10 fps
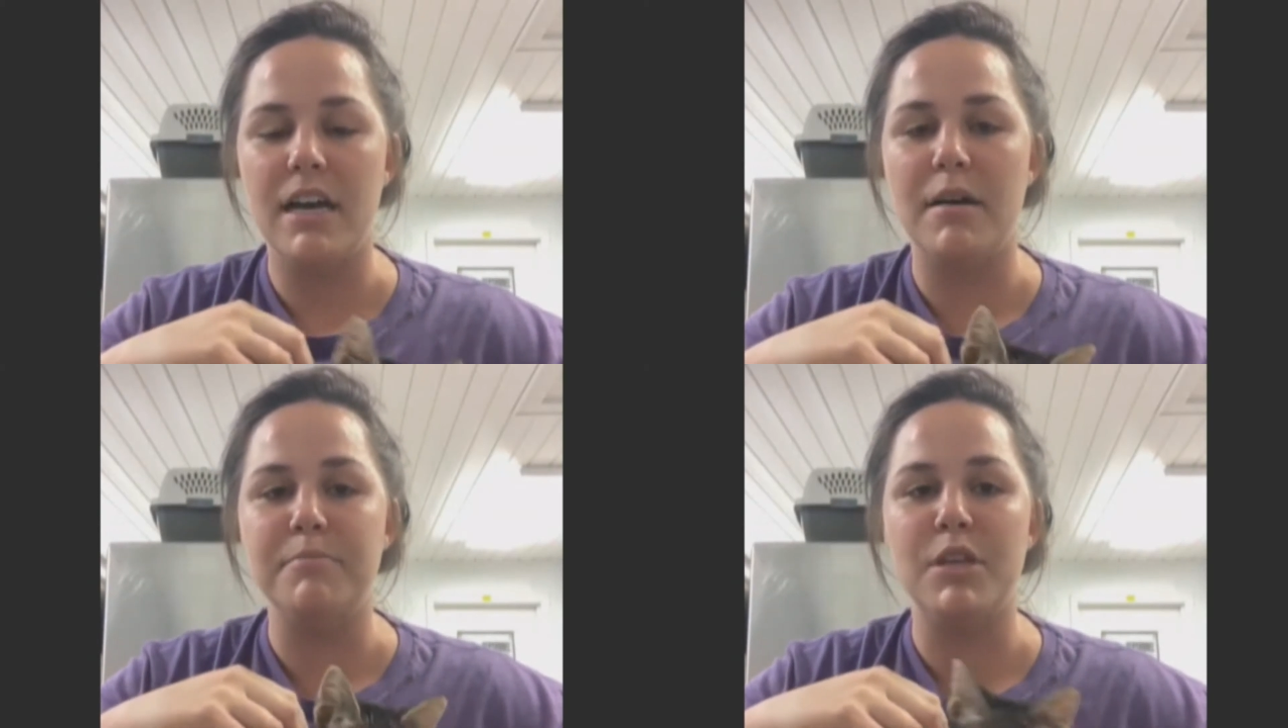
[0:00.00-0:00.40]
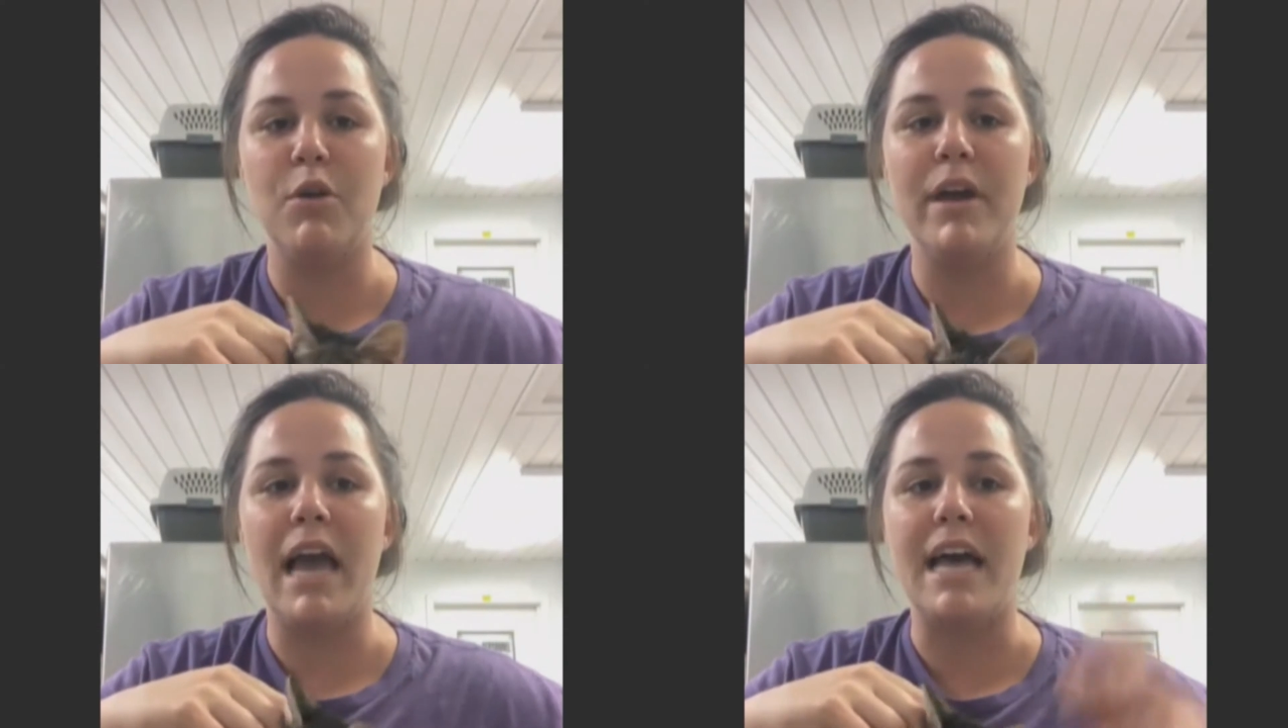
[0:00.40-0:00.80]

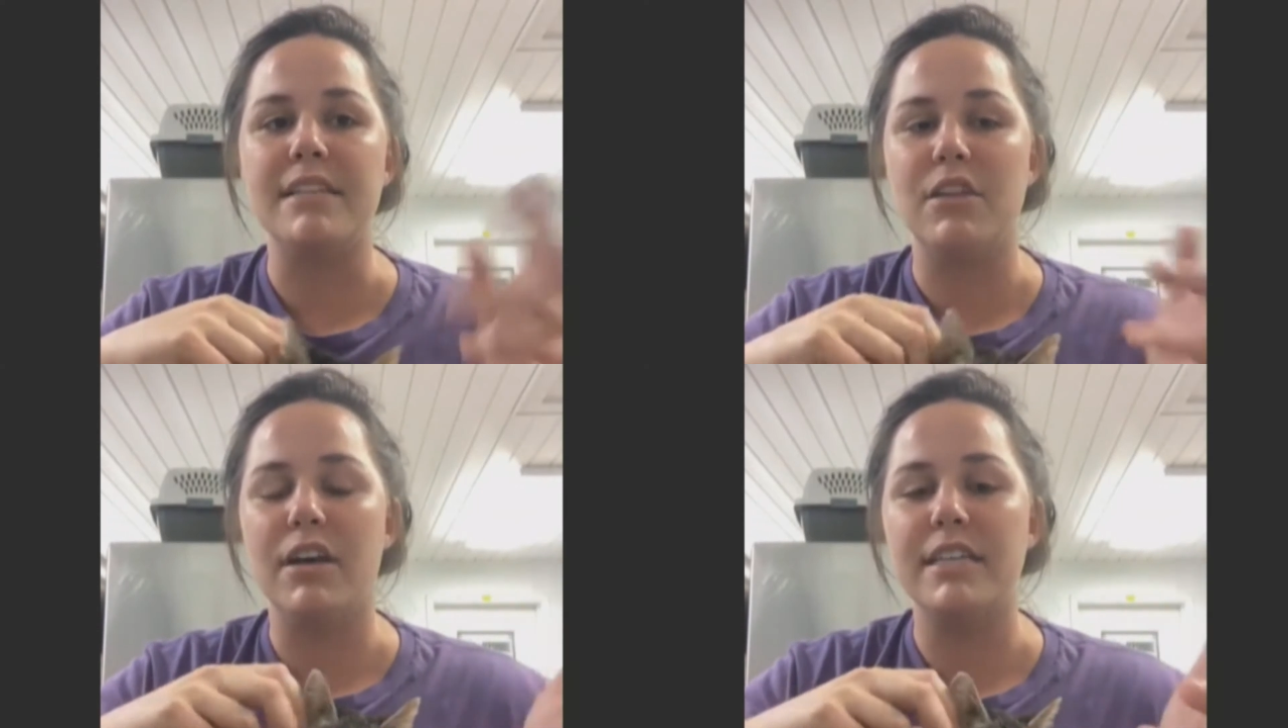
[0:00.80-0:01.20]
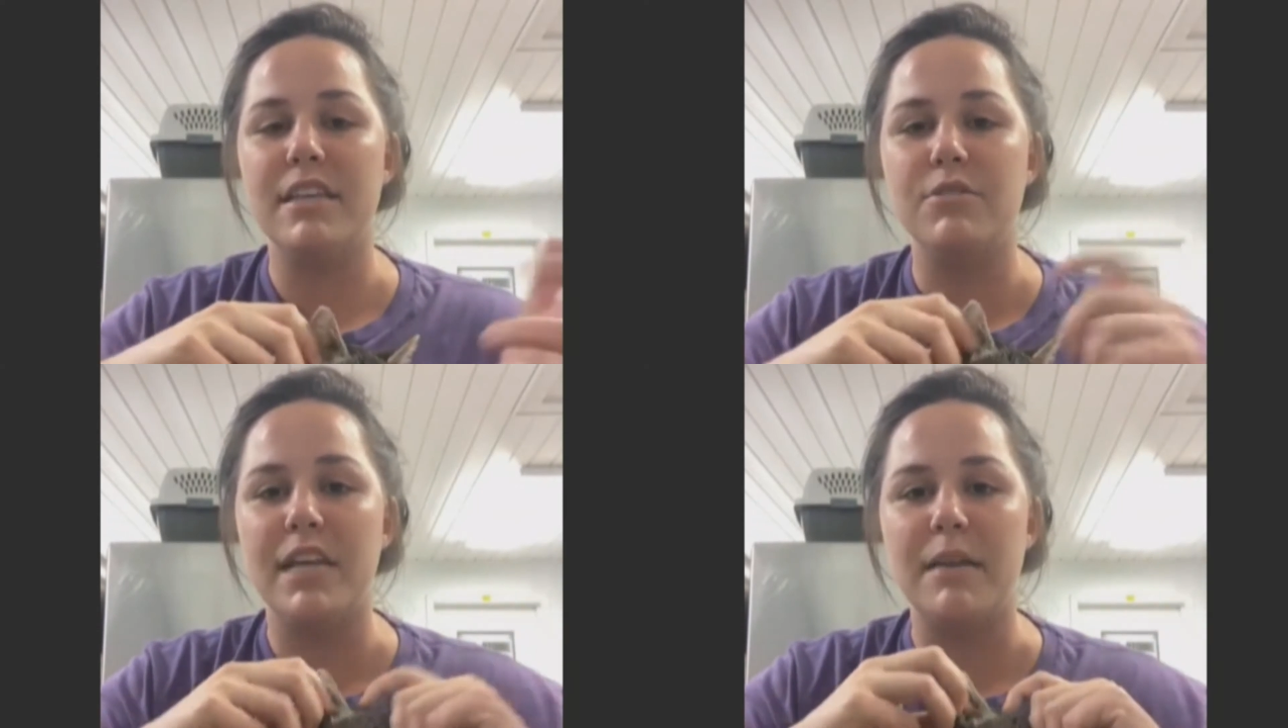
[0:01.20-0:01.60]
So as long as
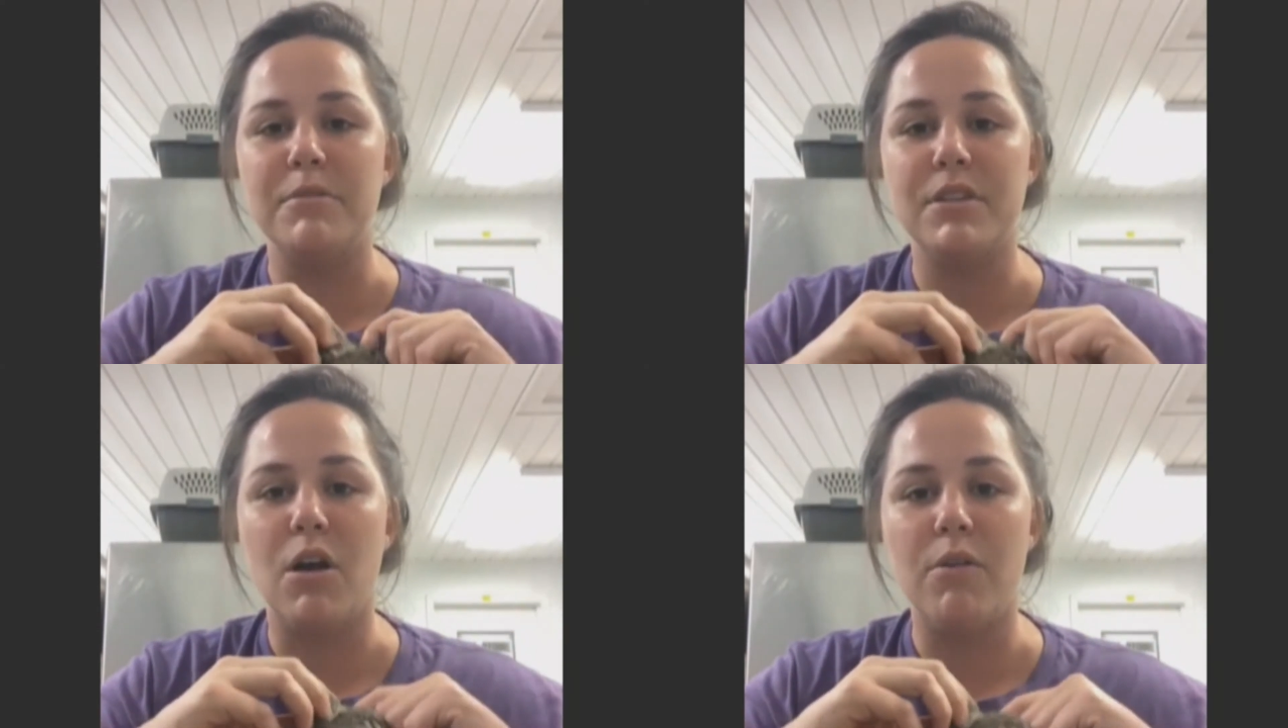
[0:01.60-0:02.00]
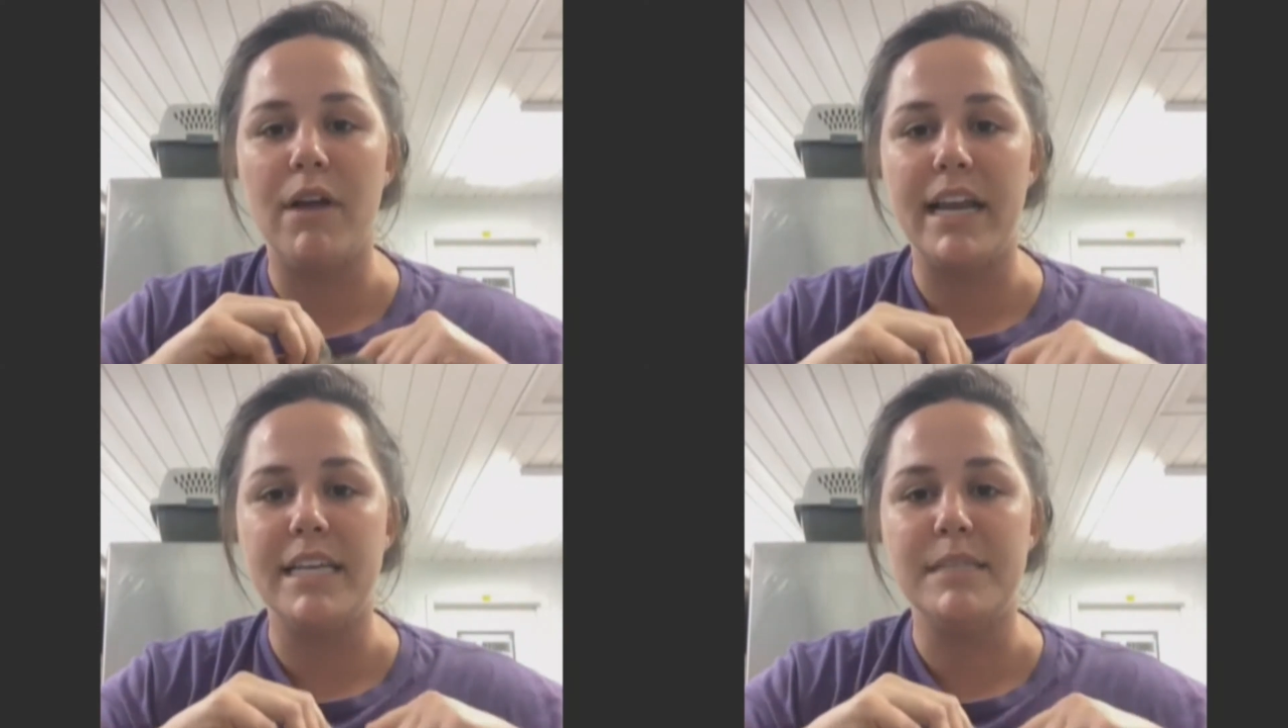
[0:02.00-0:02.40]
those animals are
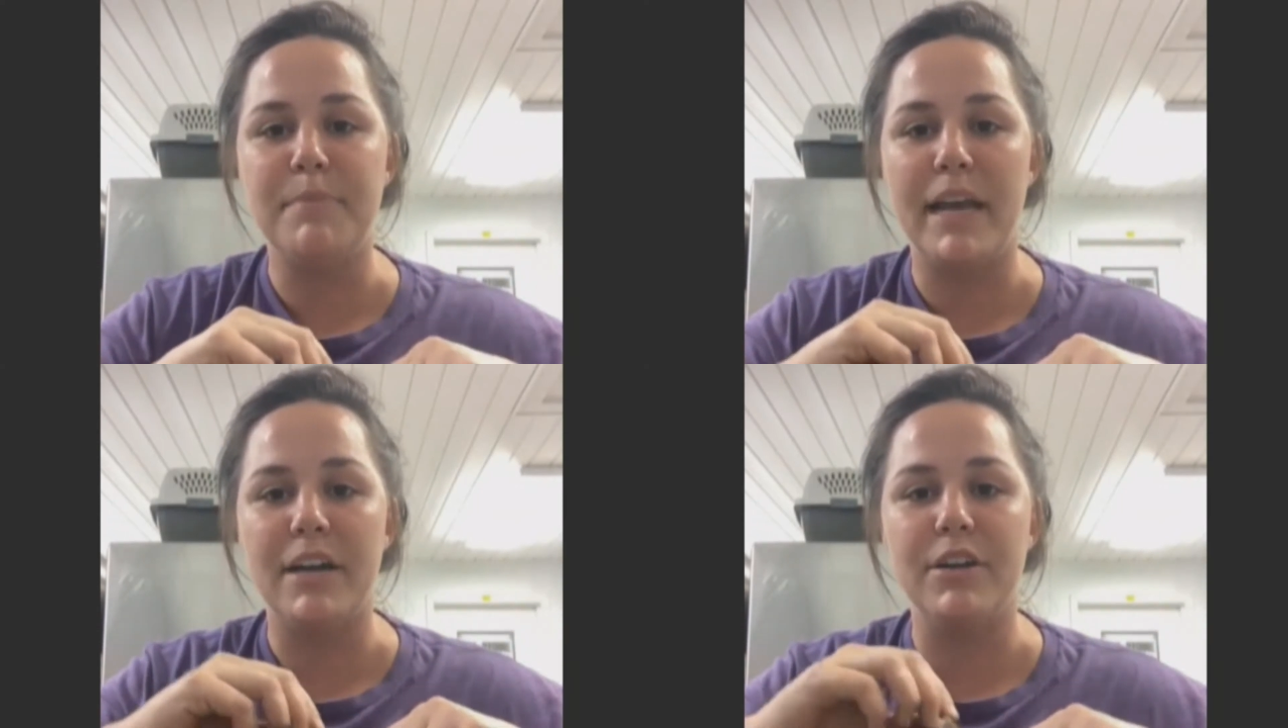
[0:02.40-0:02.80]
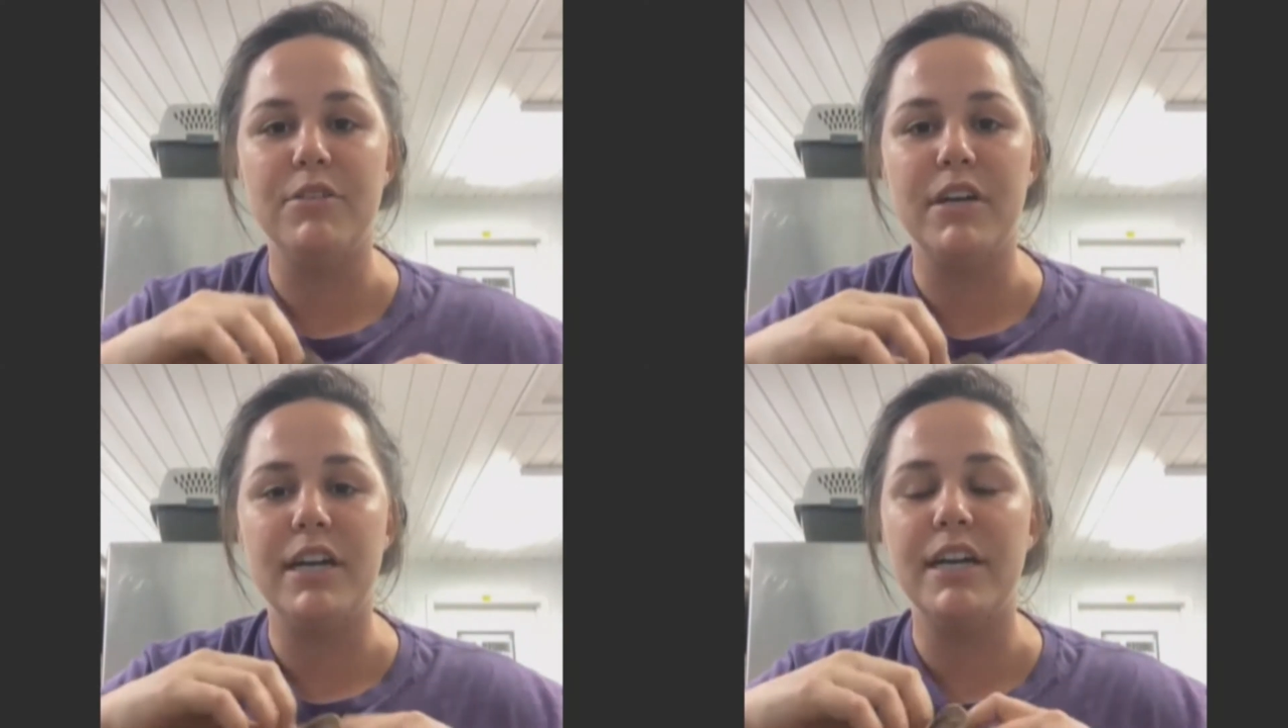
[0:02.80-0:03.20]
already spayed or
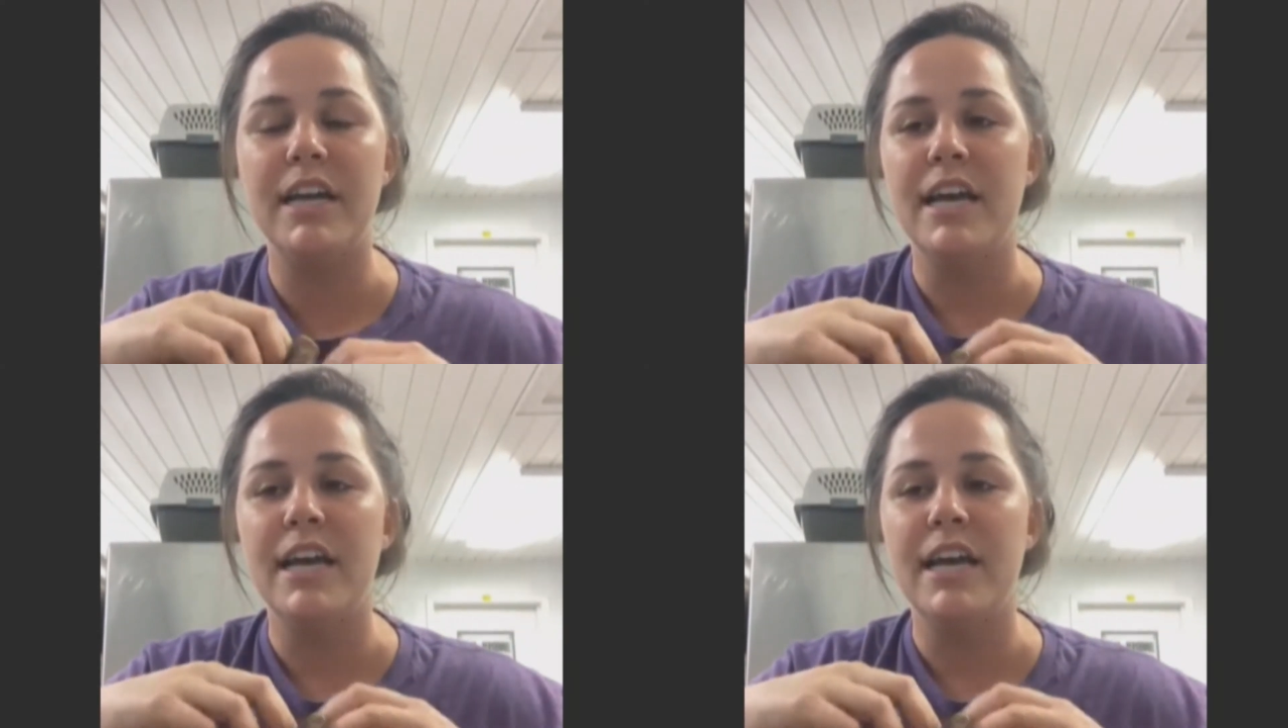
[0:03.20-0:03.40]
neutered